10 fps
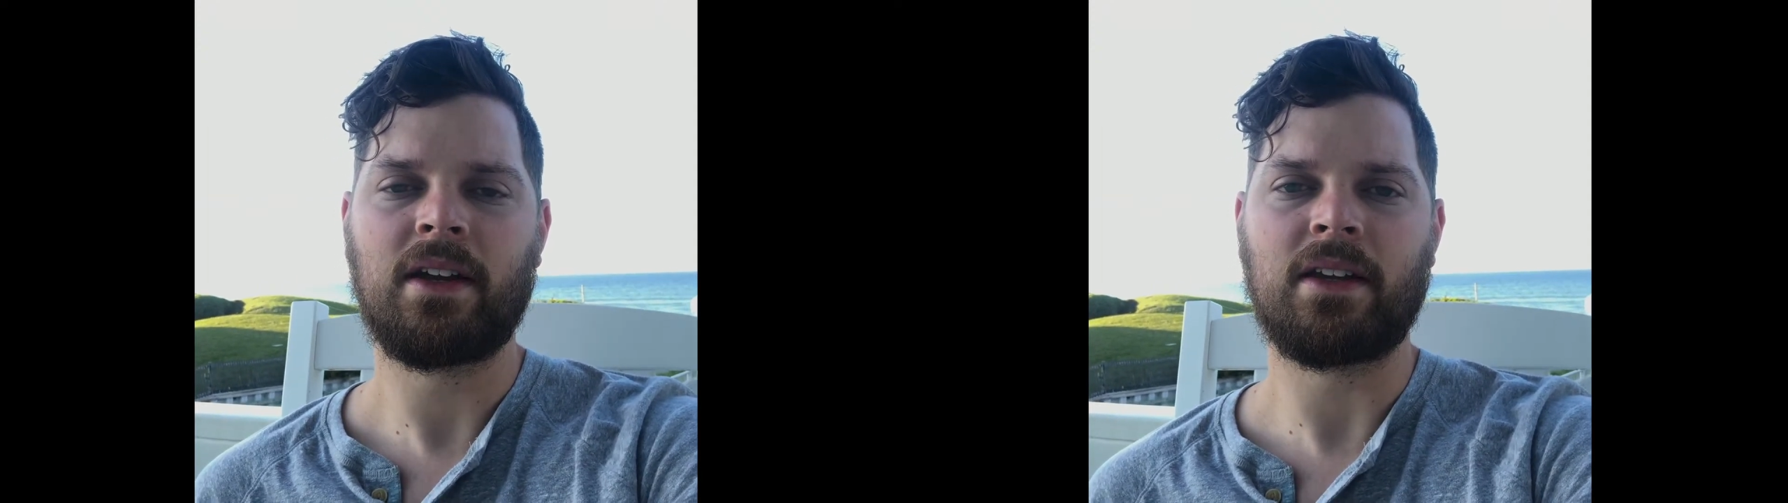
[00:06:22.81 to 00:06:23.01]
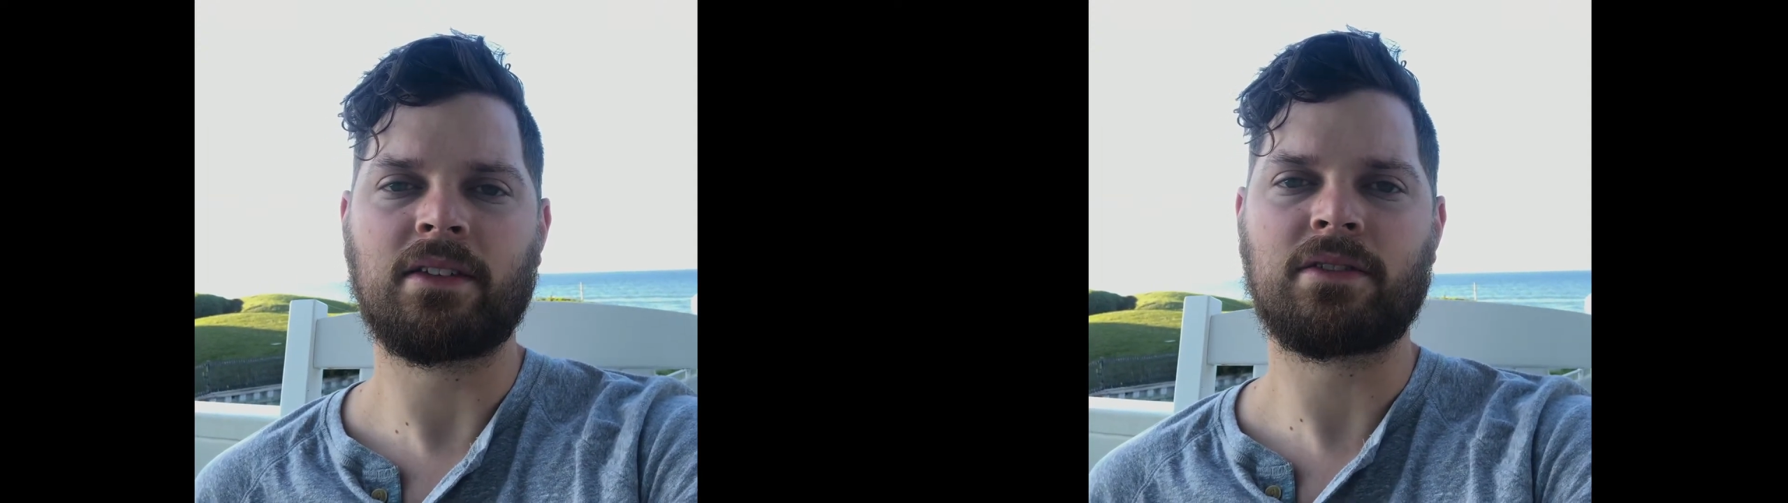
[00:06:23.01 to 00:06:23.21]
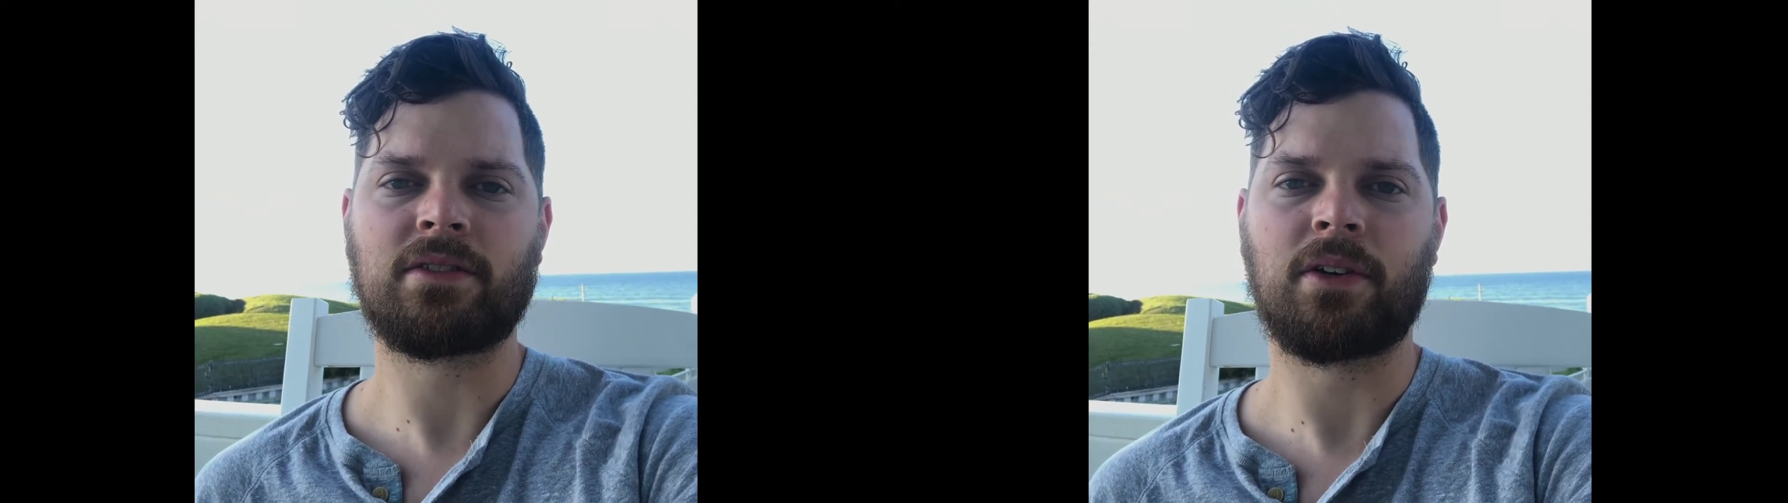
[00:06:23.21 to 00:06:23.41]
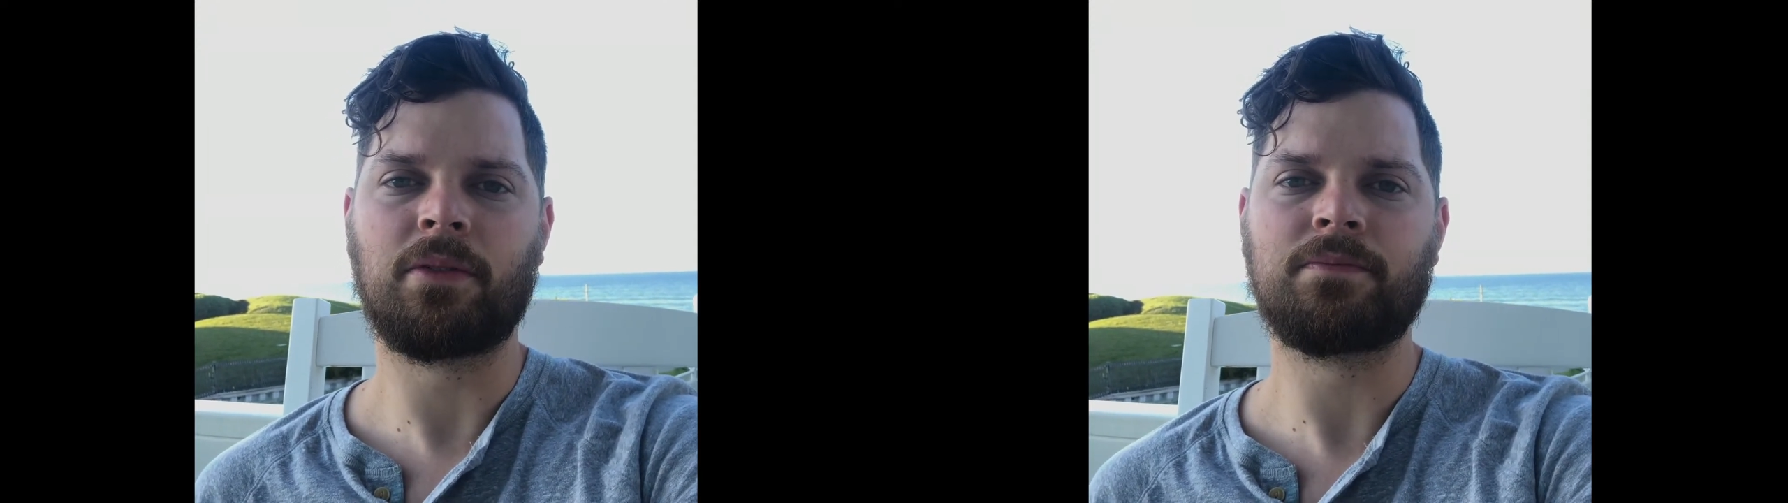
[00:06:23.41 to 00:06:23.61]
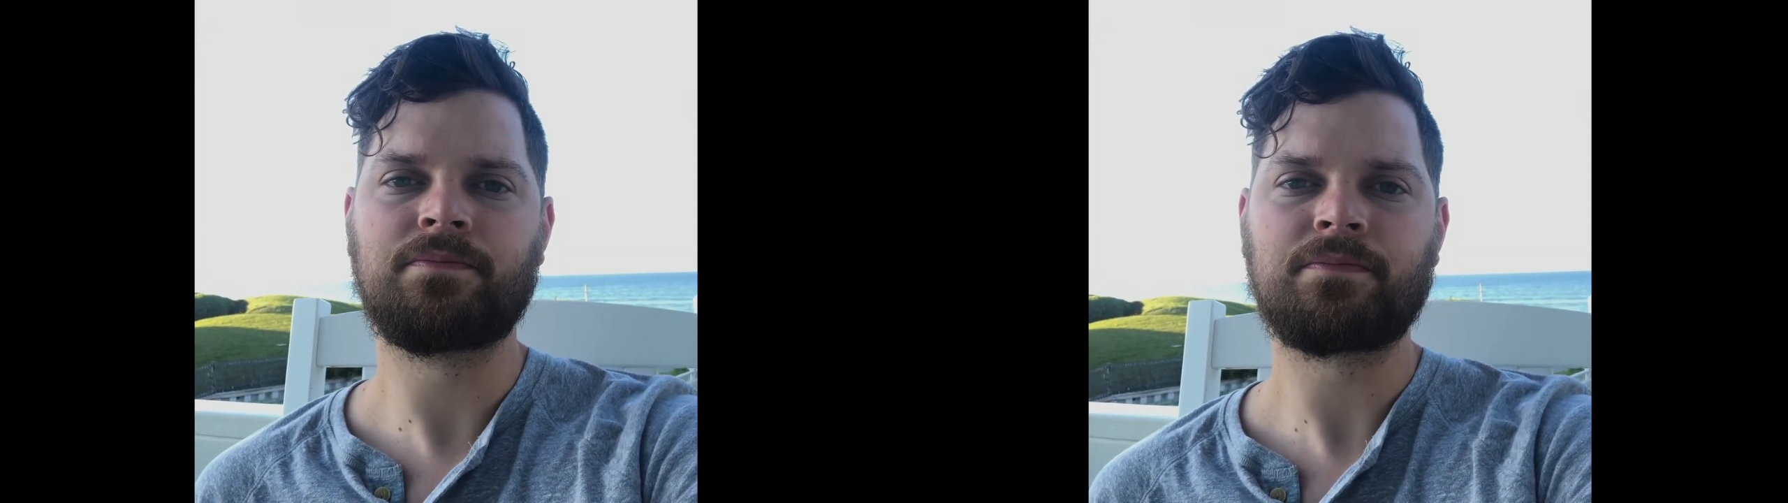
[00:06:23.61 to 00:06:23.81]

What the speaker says: And so,